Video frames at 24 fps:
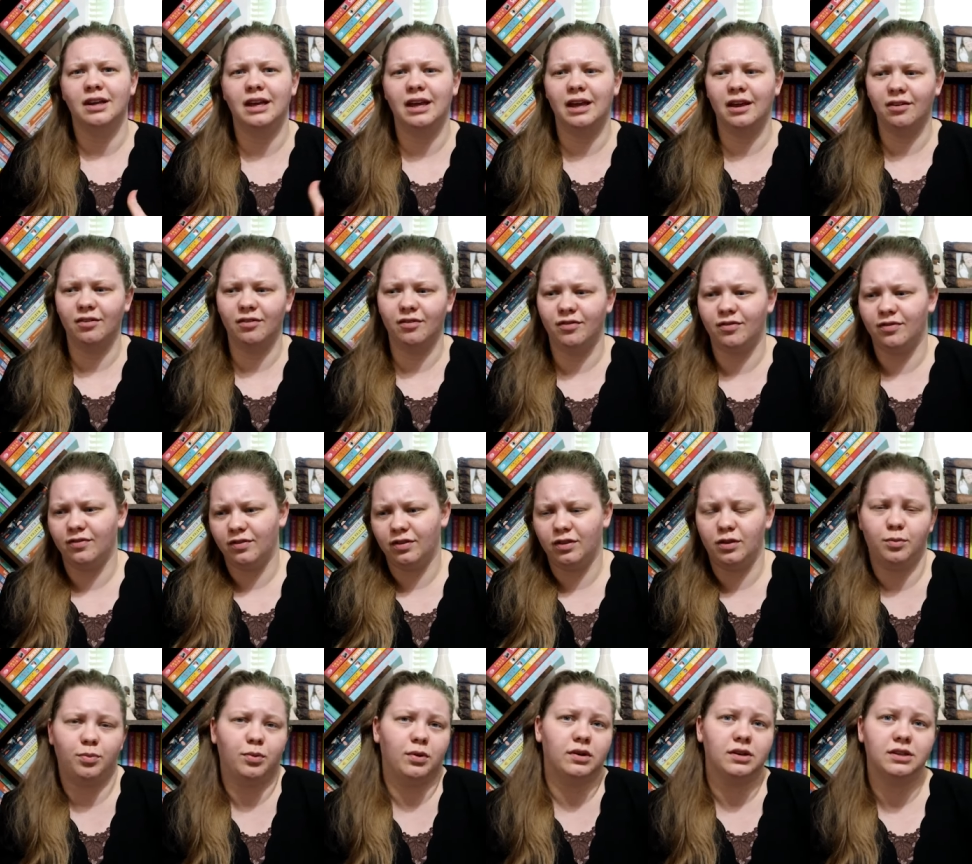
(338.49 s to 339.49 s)
give
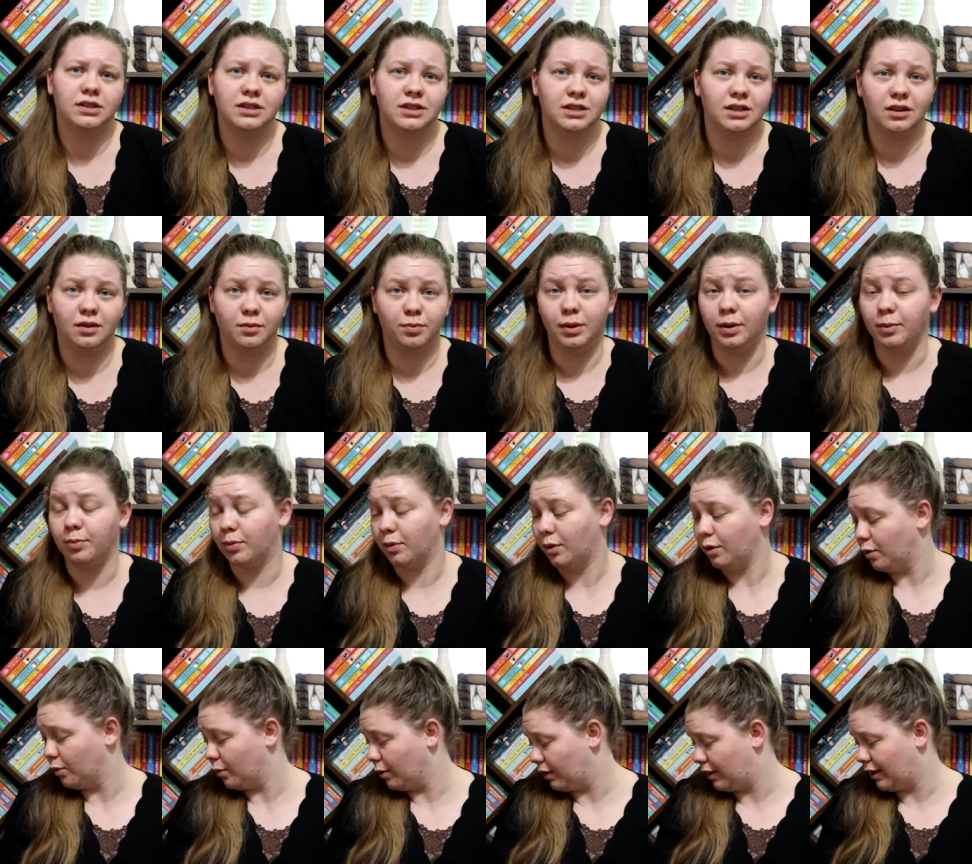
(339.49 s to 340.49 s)
the books to the people
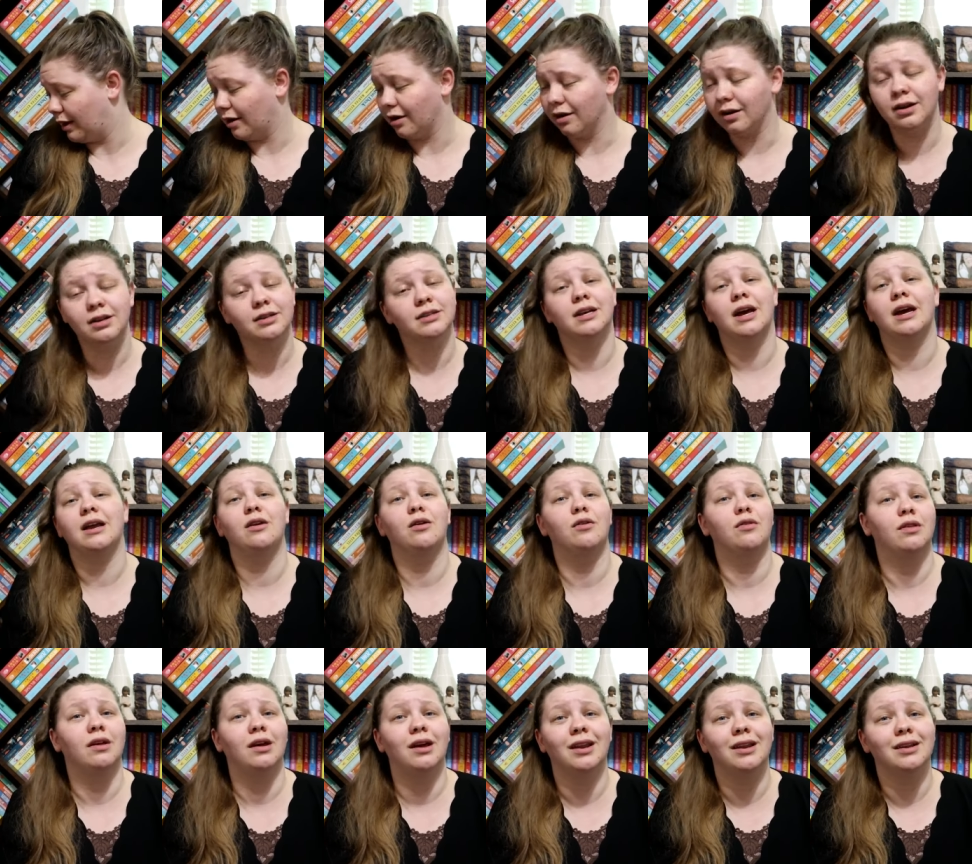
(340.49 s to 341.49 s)
who were there because I
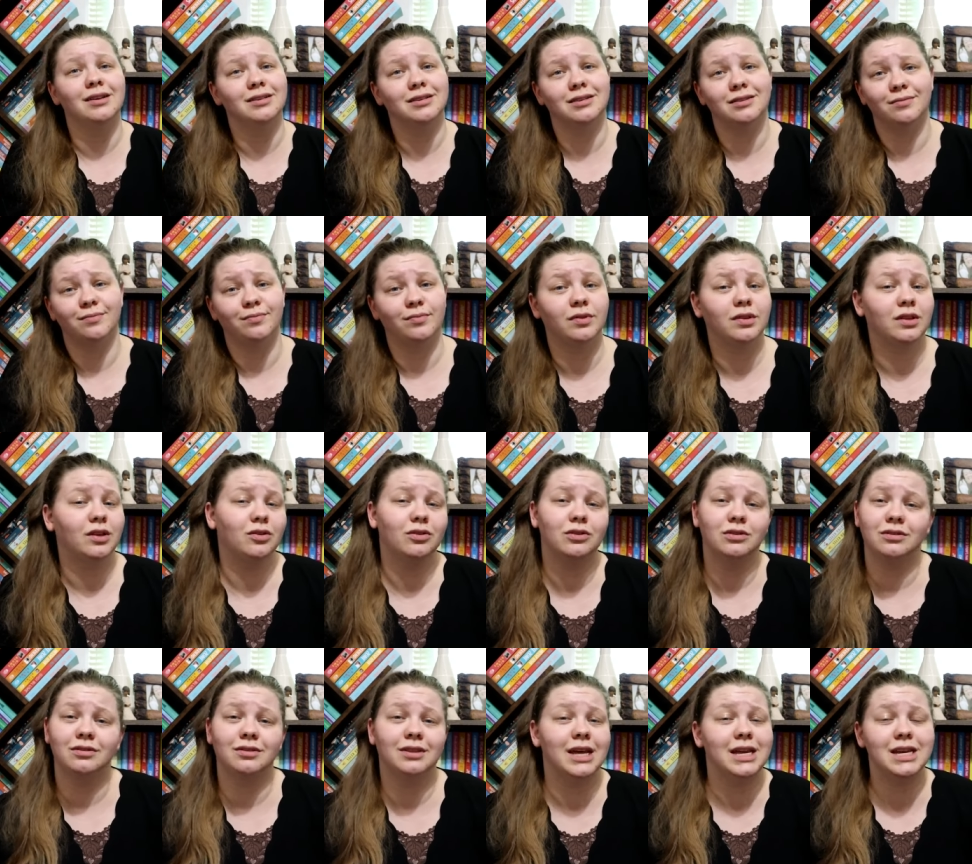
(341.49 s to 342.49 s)
know that it is, you,
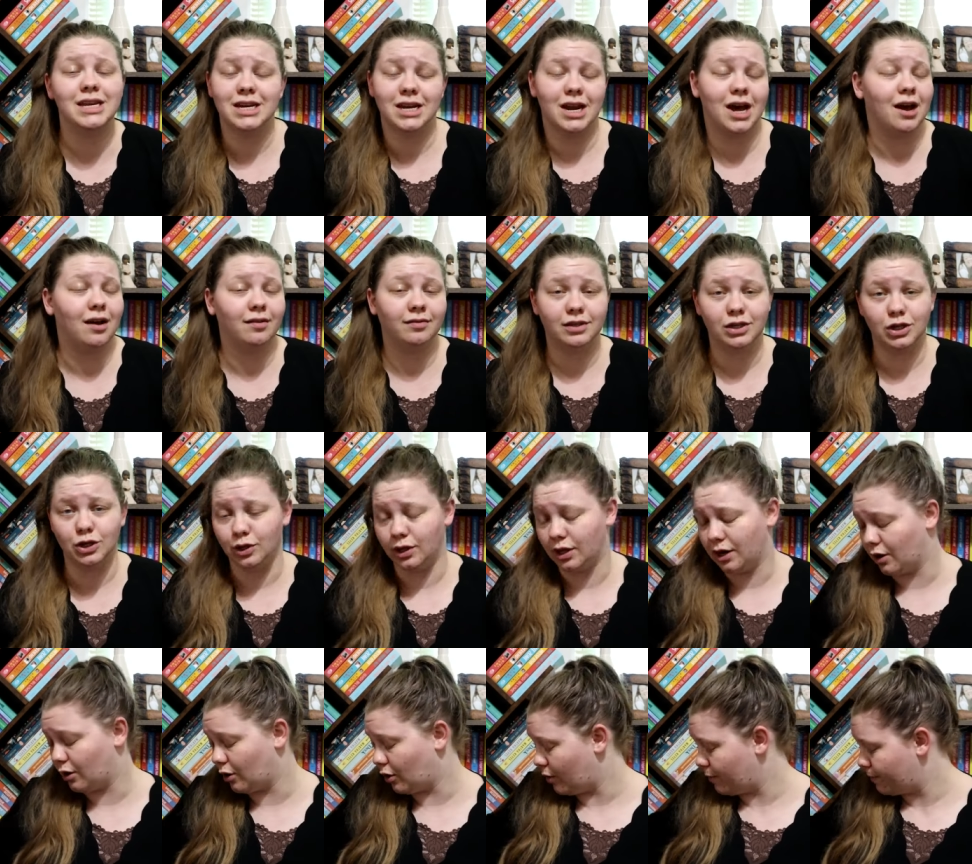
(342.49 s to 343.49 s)
they did not have to do
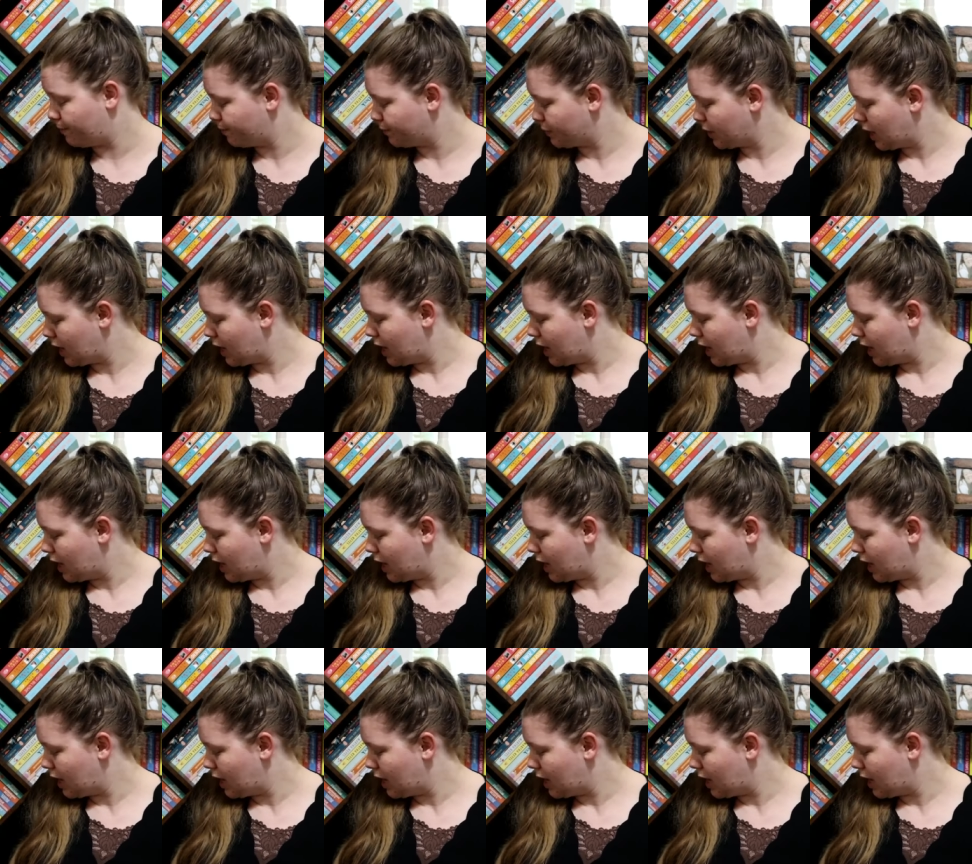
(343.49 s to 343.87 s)
that at all.